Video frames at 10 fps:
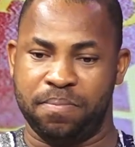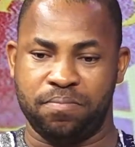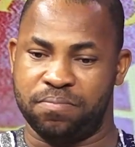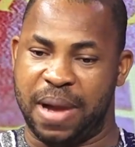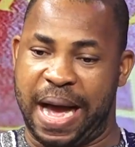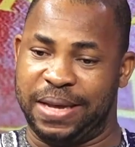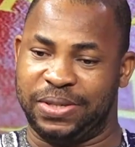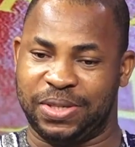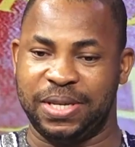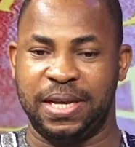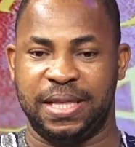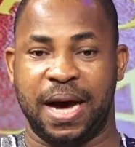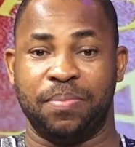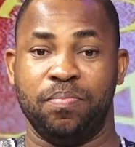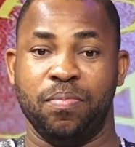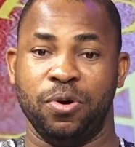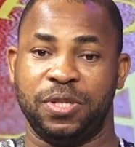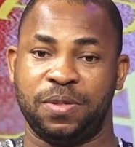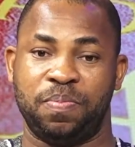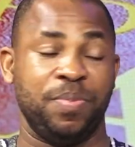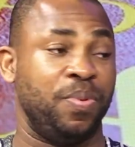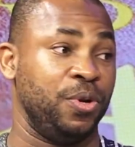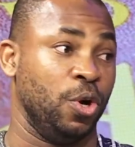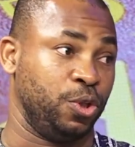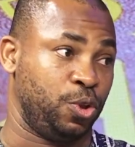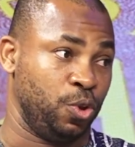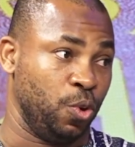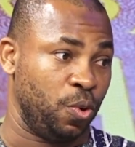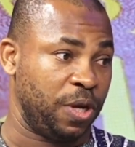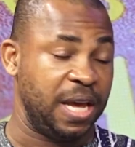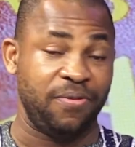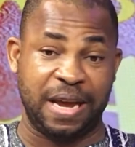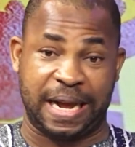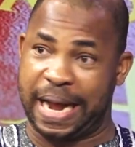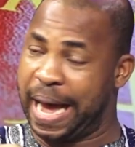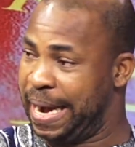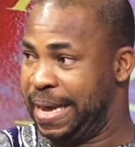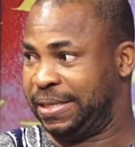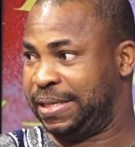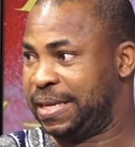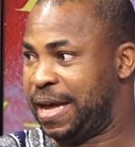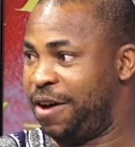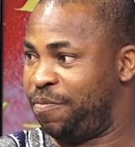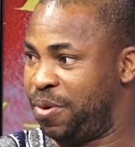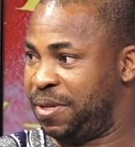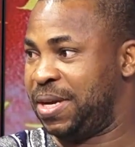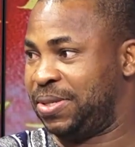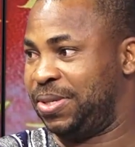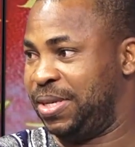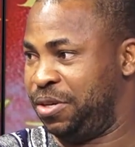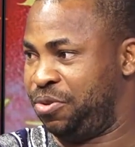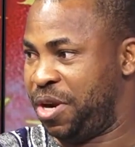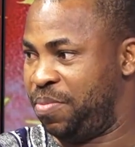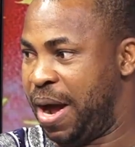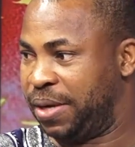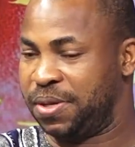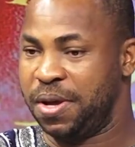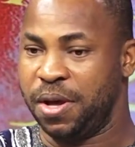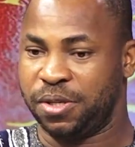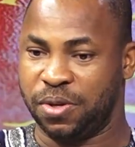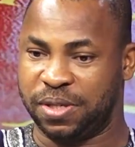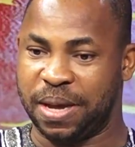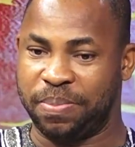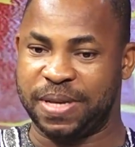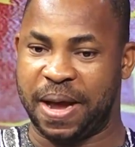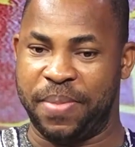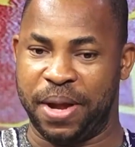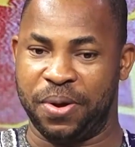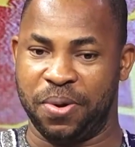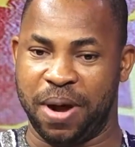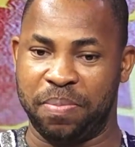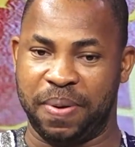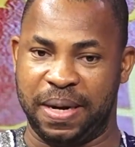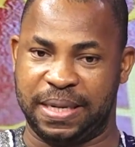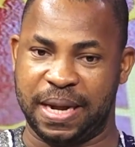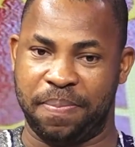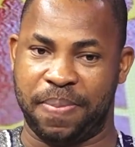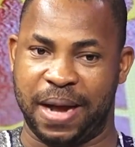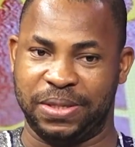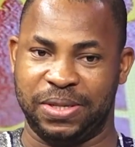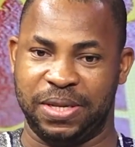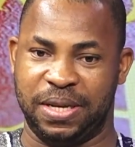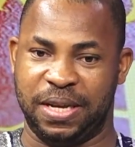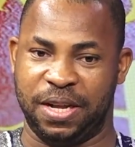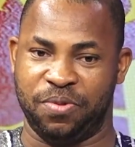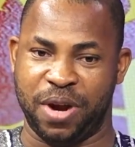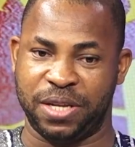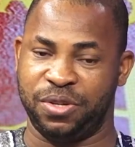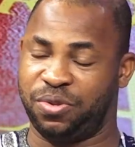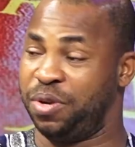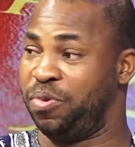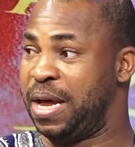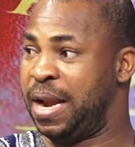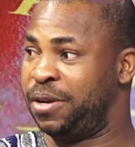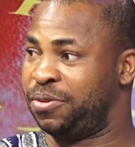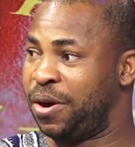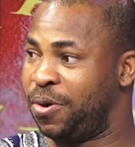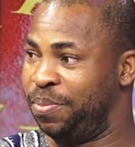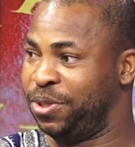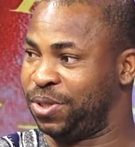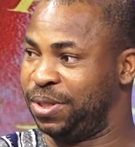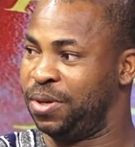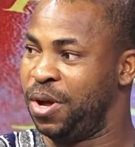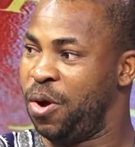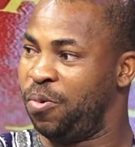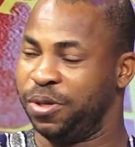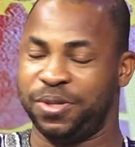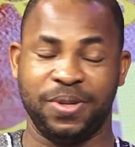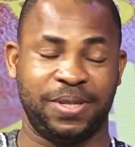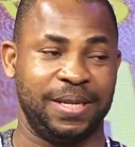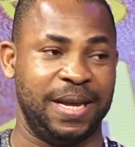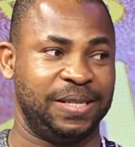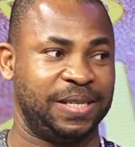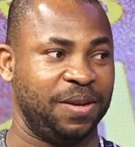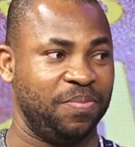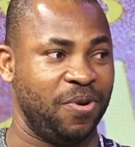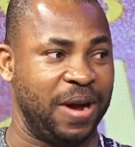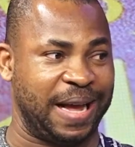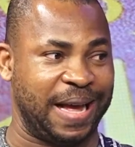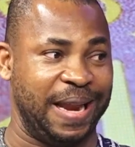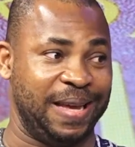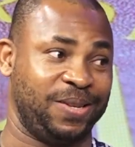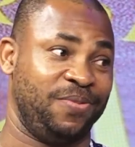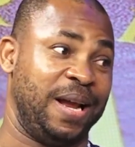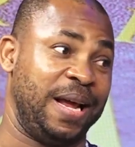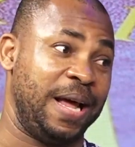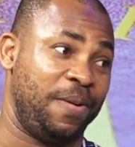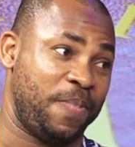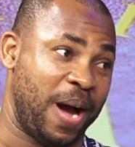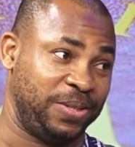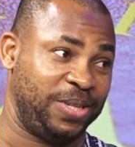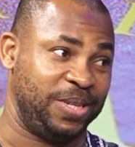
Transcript: I see that most people don't know. Even colors have protection in trademarks. So some time ago, one political party in registering with the Electoral Commission was using the symbol and colors of another party.